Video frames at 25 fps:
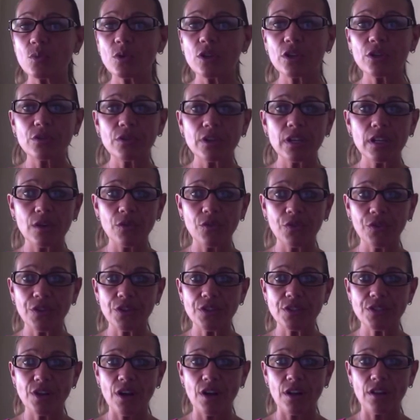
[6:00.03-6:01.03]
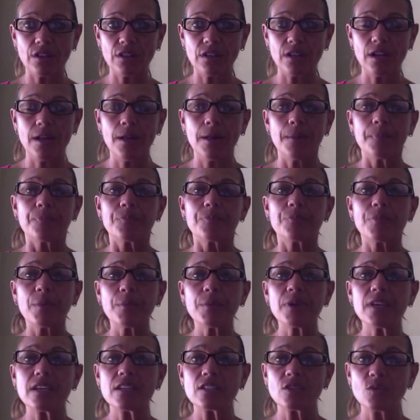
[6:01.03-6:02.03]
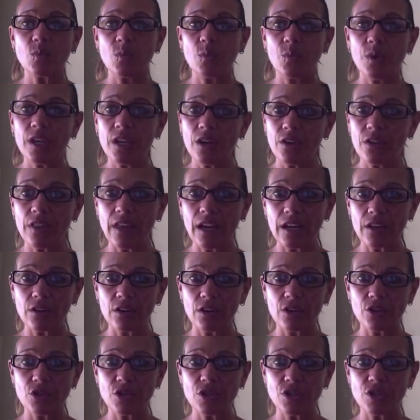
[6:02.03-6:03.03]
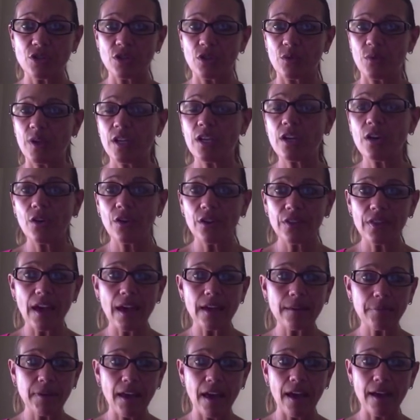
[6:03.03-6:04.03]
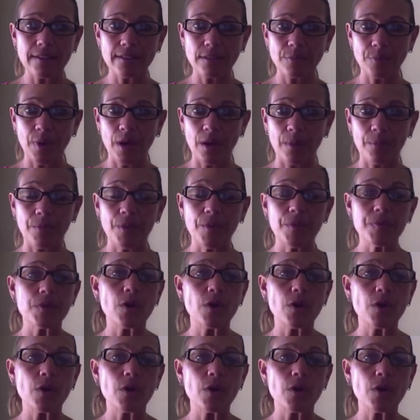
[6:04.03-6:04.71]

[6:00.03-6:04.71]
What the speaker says: we're greedy for the dollar, but because when we go to that grocery store, we go to that gas pump,